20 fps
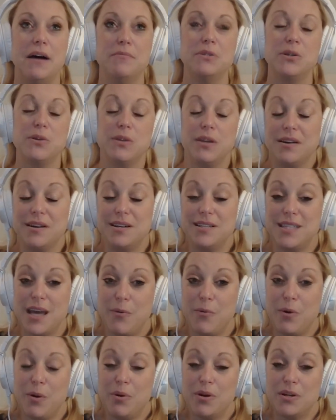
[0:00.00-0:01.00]
So there is
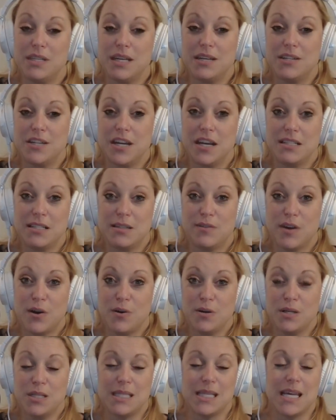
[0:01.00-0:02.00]
that 1% chance,
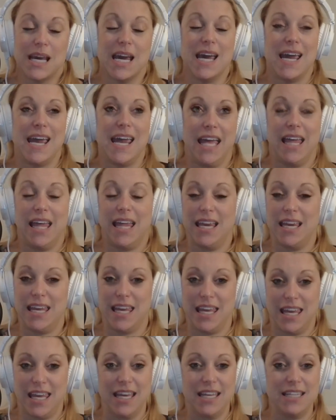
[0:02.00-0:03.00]
folks, and
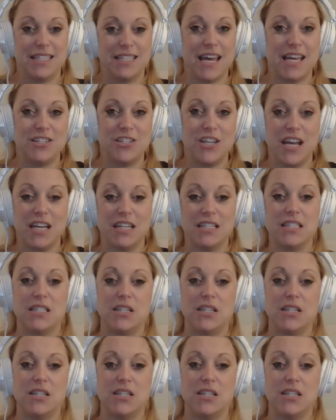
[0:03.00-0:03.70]
he is that chance.